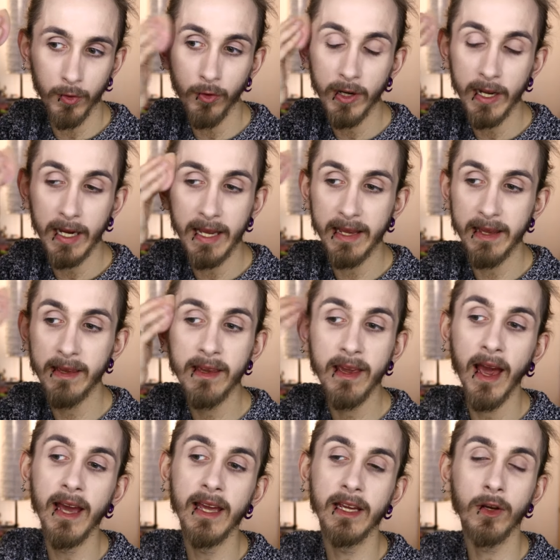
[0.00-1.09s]
To really
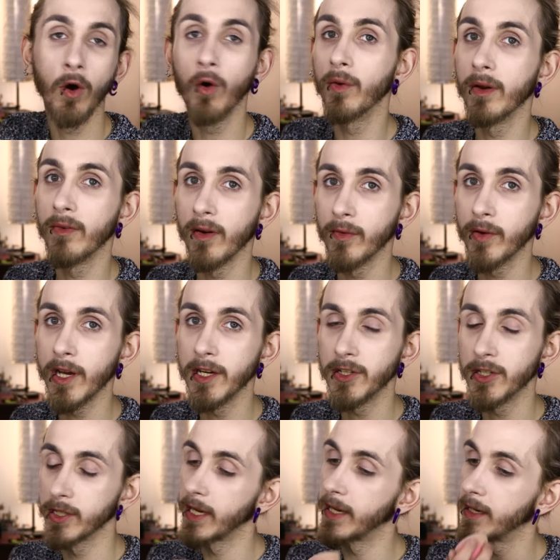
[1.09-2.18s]
cake on the
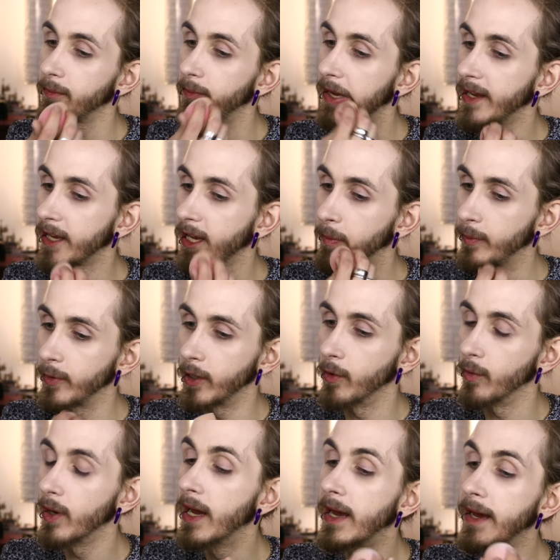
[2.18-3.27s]
foundation and the makeup, you
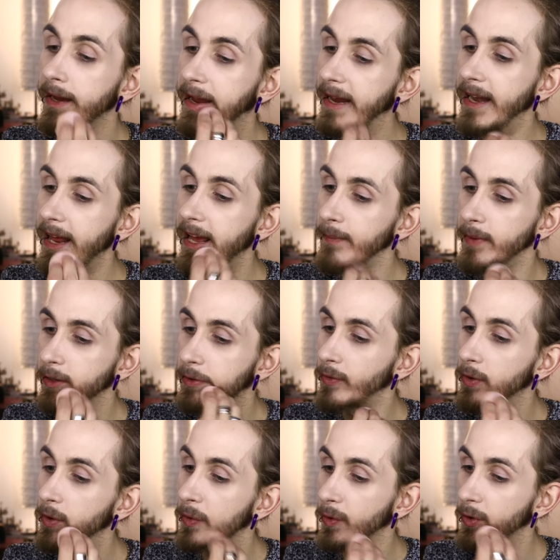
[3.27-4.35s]
know, claiming to
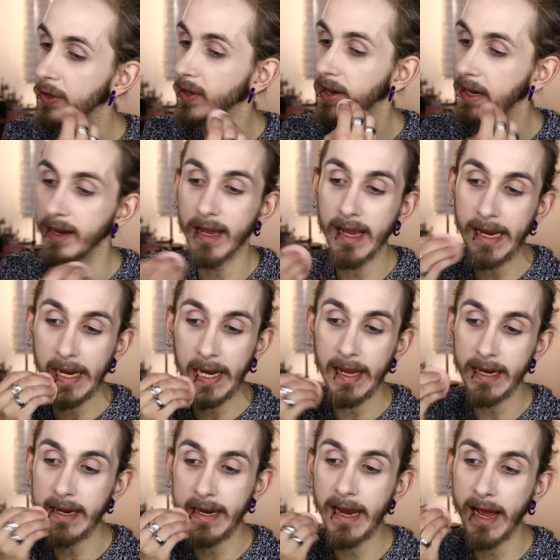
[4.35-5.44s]
look real
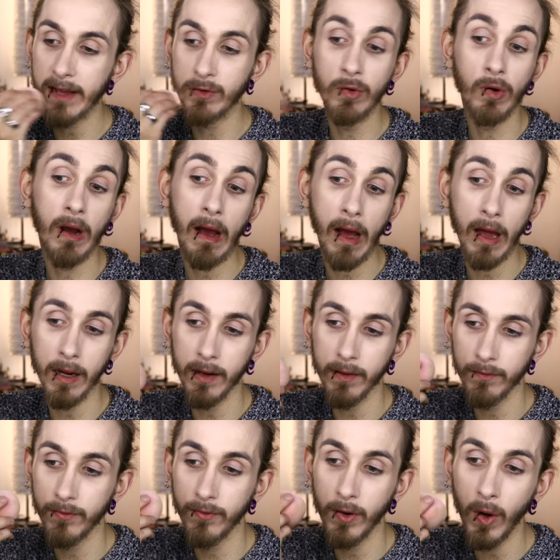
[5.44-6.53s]
natural
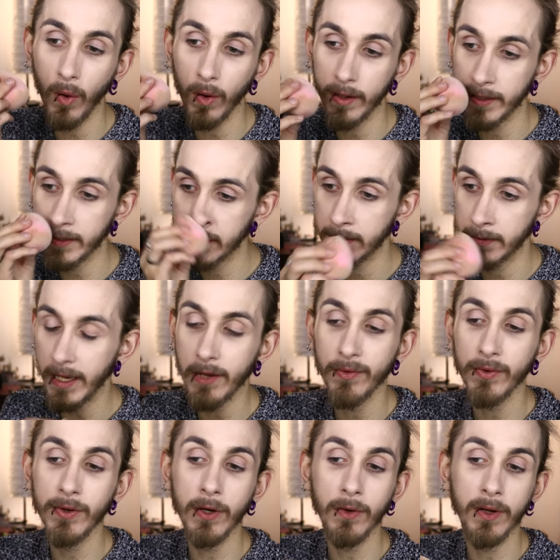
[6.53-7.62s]
and flawless,
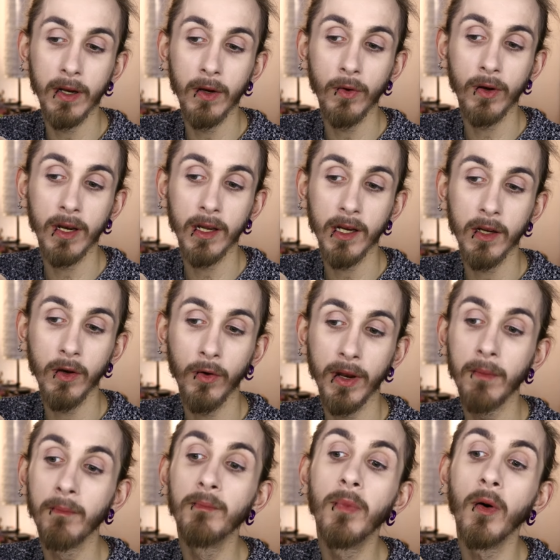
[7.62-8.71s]
even though they look like I got
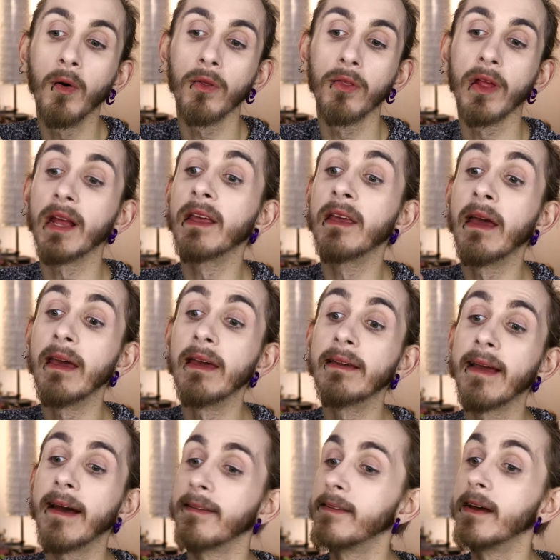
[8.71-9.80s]
a birthday
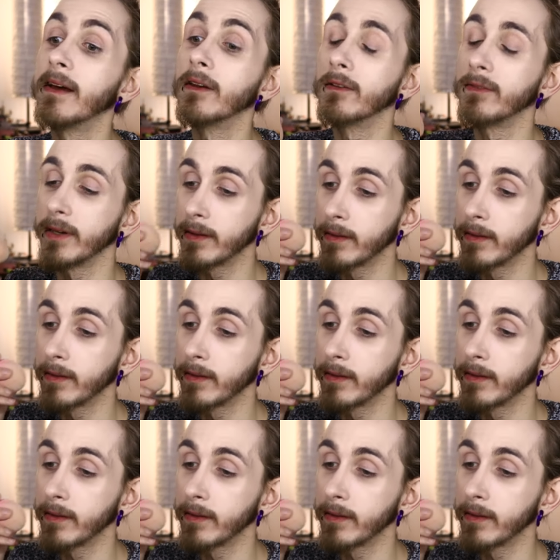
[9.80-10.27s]
cake at the end of